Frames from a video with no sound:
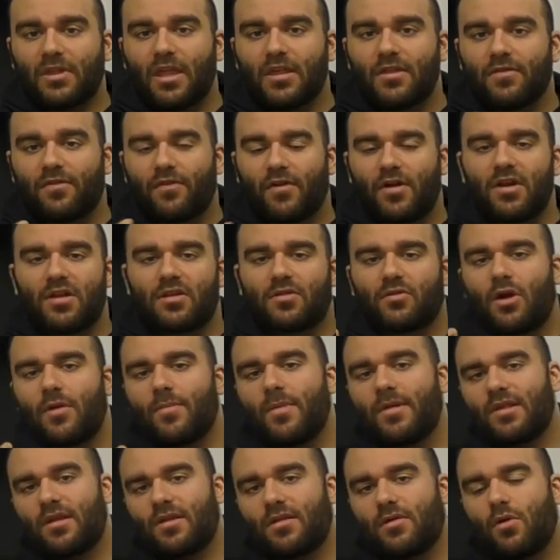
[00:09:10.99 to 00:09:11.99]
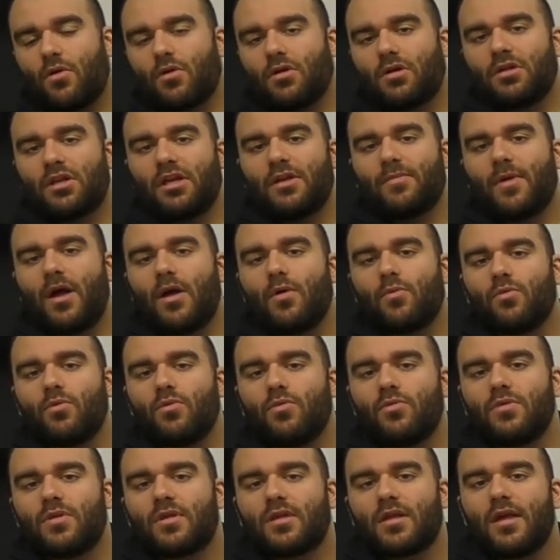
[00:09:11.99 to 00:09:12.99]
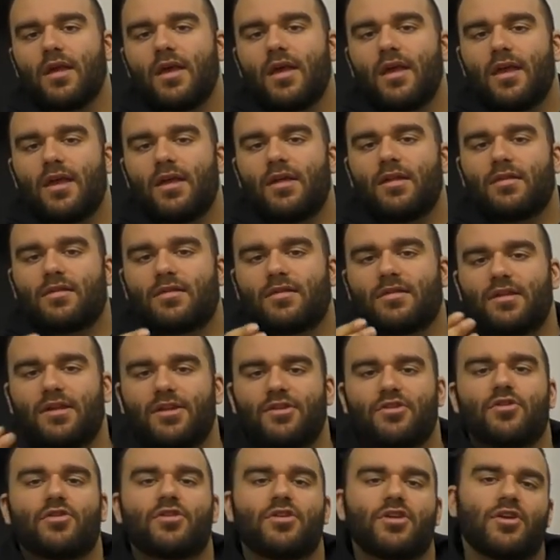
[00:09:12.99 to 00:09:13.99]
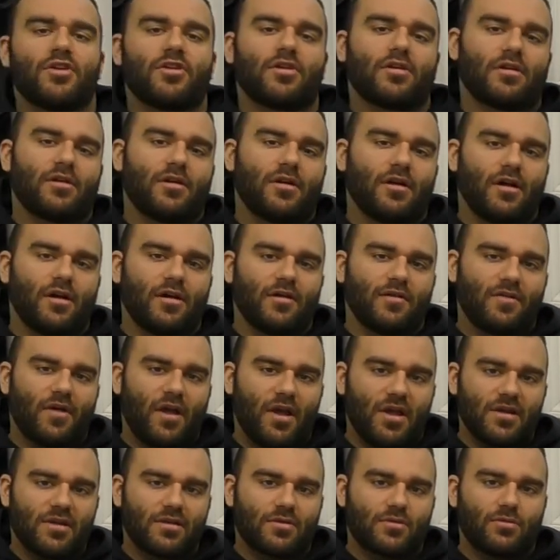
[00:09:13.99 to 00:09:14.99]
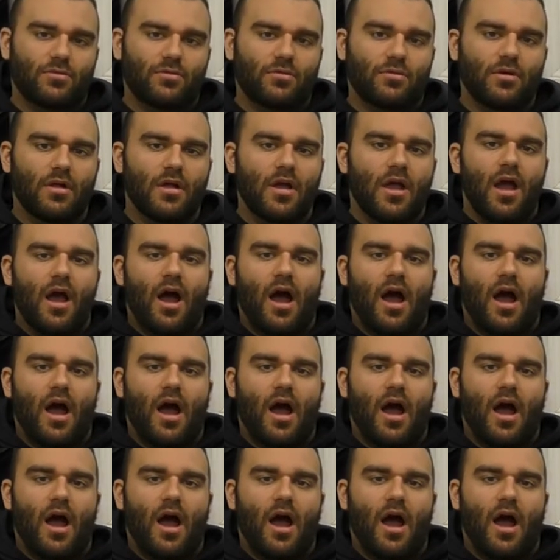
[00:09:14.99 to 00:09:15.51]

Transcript: the funny story about the song Clean My Wounds is senior year of high school,